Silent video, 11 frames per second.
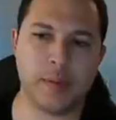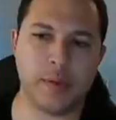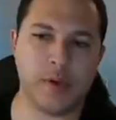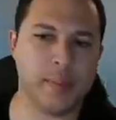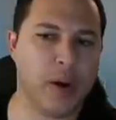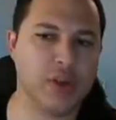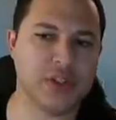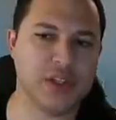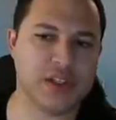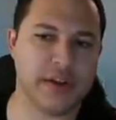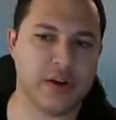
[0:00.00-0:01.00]
both pawns in
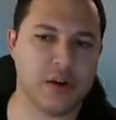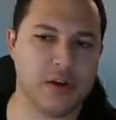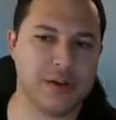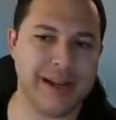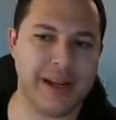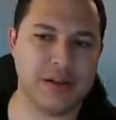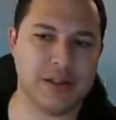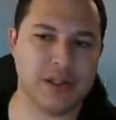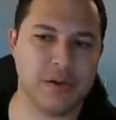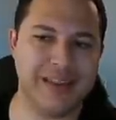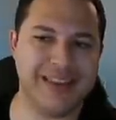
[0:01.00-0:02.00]
the center, the knight on
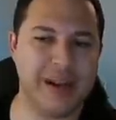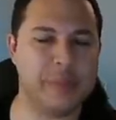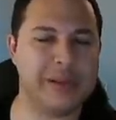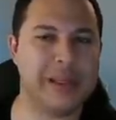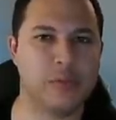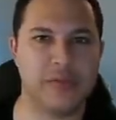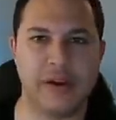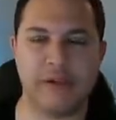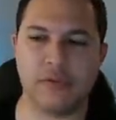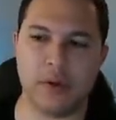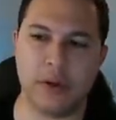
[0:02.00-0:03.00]
c3, and then I play the move
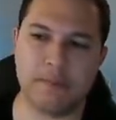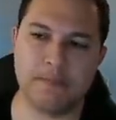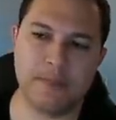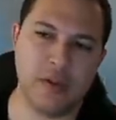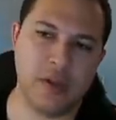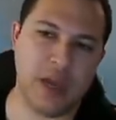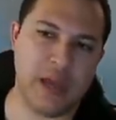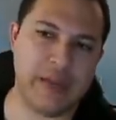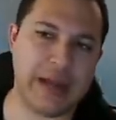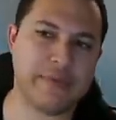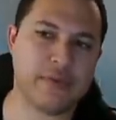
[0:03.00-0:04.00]
f3. And
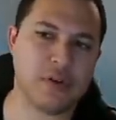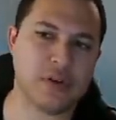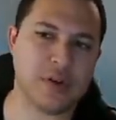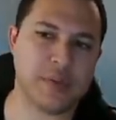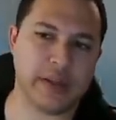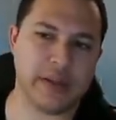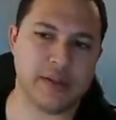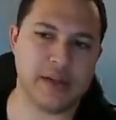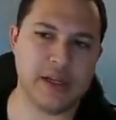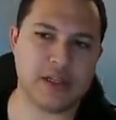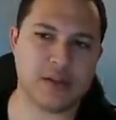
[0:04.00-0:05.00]
then after something like
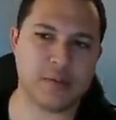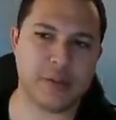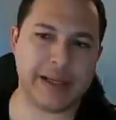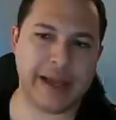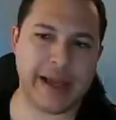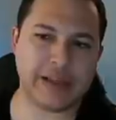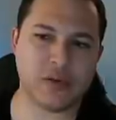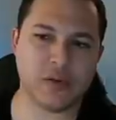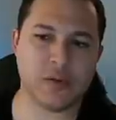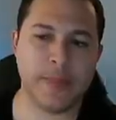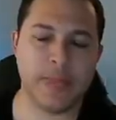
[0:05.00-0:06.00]
this, black
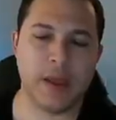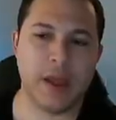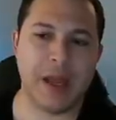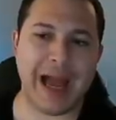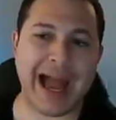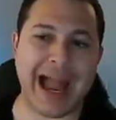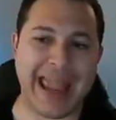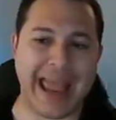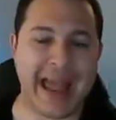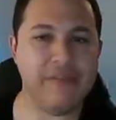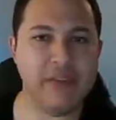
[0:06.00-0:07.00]
castles, I
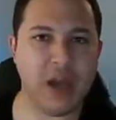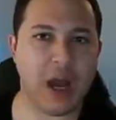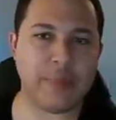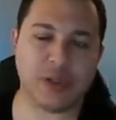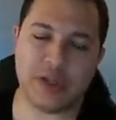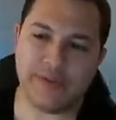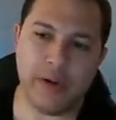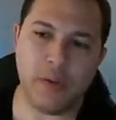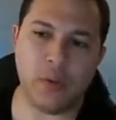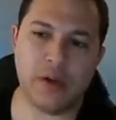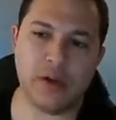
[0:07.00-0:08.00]
have the option, if I
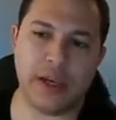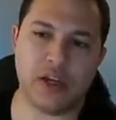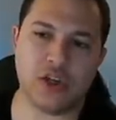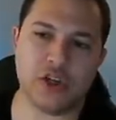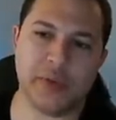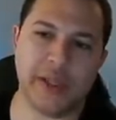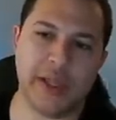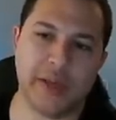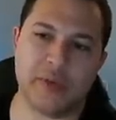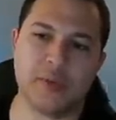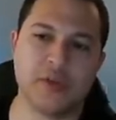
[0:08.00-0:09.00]
want, I can just play
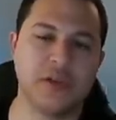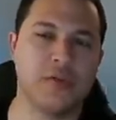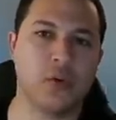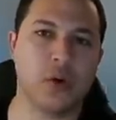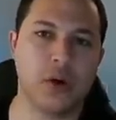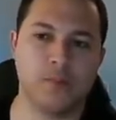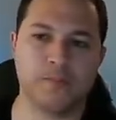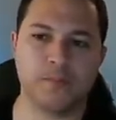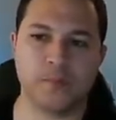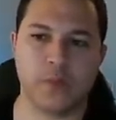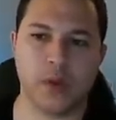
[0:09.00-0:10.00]
like bishop c4,
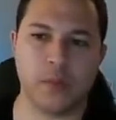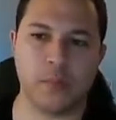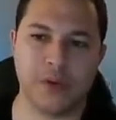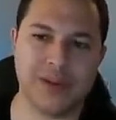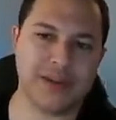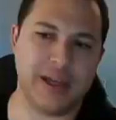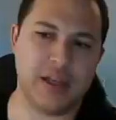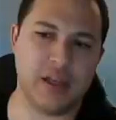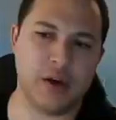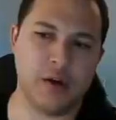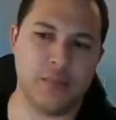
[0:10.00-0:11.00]
bring this knight
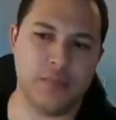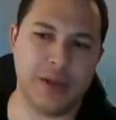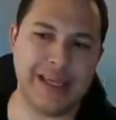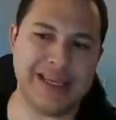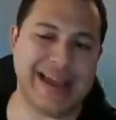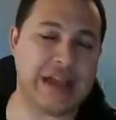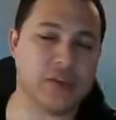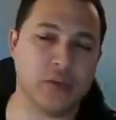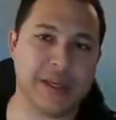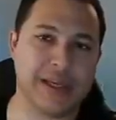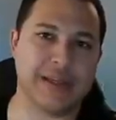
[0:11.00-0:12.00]
here, and then castle
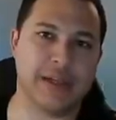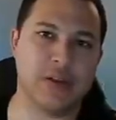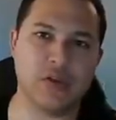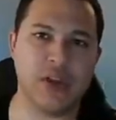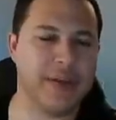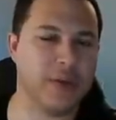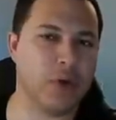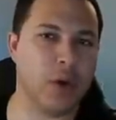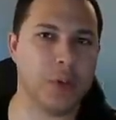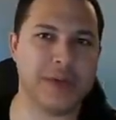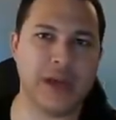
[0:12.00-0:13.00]
kingside. There's nothing
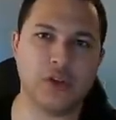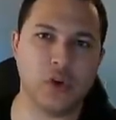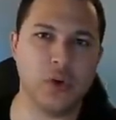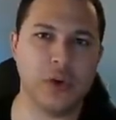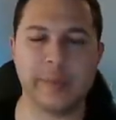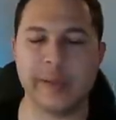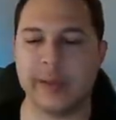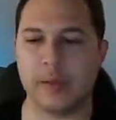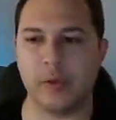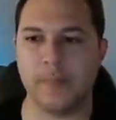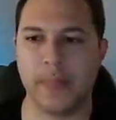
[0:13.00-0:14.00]
wrong with that, totally
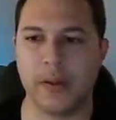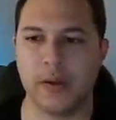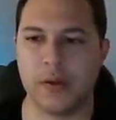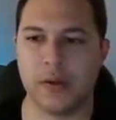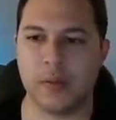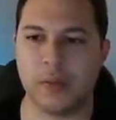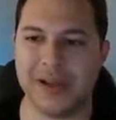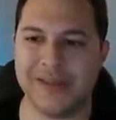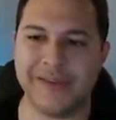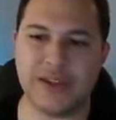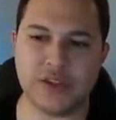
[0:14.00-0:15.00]
playable. But
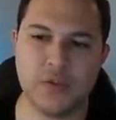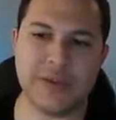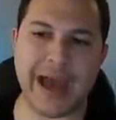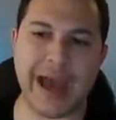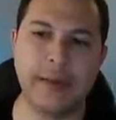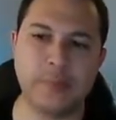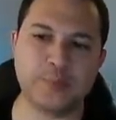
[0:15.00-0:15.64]
if I do that,